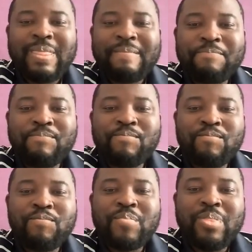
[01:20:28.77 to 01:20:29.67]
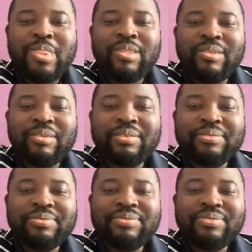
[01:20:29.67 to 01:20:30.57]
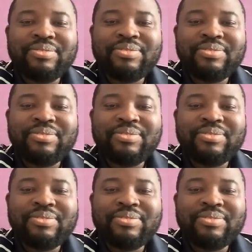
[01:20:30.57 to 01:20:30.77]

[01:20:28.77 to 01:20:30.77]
and in the future. I'm sure